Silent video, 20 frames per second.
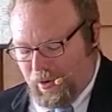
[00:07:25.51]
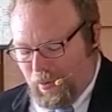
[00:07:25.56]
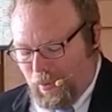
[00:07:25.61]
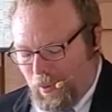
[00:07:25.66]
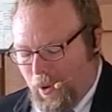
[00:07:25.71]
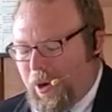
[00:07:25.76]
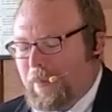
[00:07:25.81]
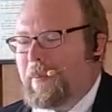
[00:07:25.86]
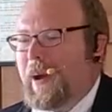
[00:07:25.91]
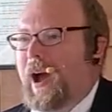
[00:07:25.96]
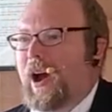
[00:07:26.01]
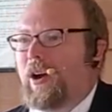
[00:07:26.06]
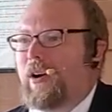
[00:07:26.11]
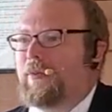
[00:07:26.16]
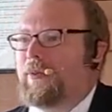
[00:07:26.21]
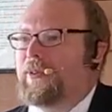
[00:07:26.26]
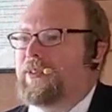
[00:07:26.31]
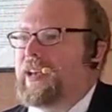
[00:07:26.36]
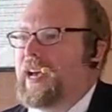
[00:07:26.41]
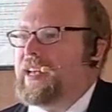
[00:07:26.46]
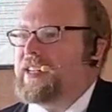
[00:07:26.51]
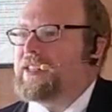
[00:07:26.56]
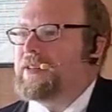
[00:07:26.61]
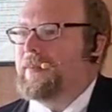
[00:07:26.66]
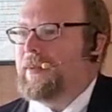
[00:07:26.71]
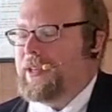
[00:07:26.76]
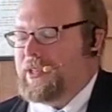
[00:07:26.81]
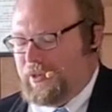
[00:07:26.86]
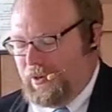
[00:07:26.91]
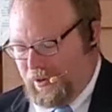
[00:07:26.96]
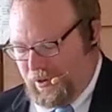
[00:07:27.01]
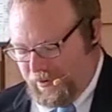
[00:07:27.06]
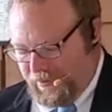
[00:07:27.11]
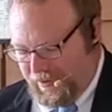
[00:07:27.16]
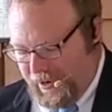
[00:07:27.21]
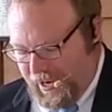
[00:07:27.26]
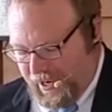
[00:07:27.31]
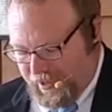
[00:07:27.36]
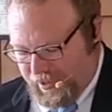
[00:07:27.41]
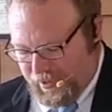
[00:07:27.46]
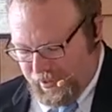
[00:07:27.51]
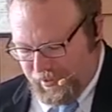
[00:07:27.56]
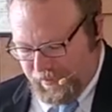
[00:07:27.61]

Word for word: What a powerful testament to her faith.